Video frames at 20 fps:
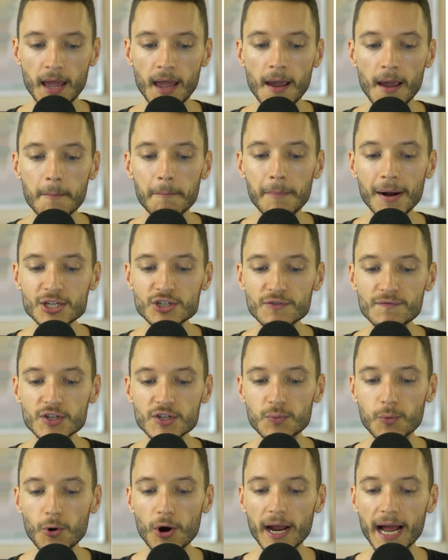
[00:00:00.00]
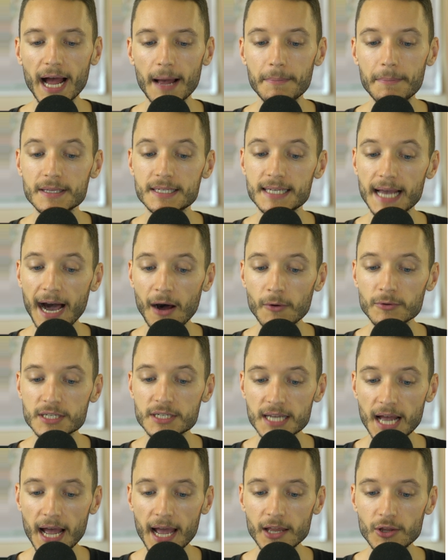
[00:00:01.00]
Much of this work happens
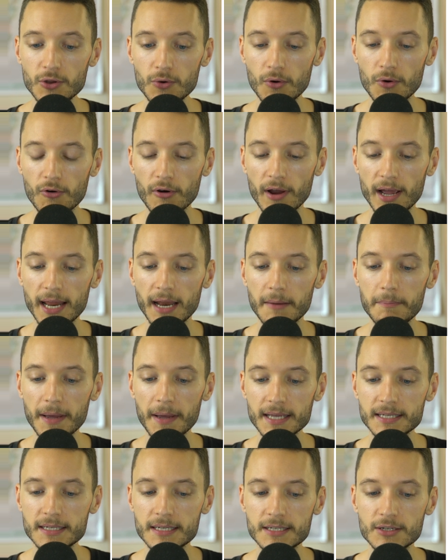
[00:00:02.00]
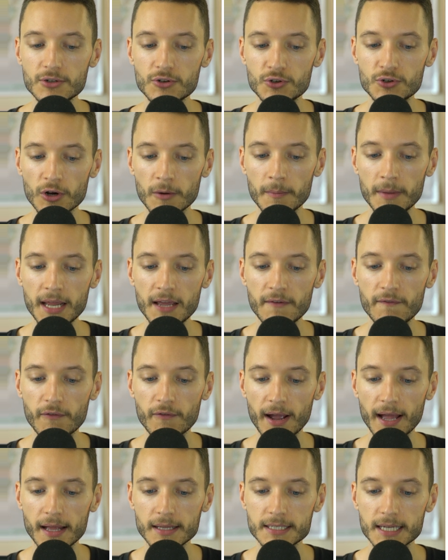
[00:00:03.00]
outside Ukraine at bases in Germany,
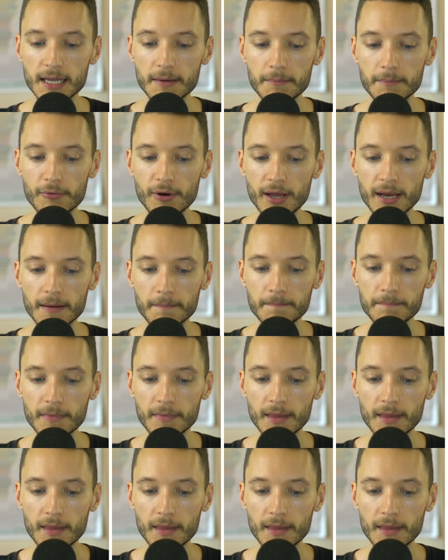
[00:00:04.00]
France, and Britain.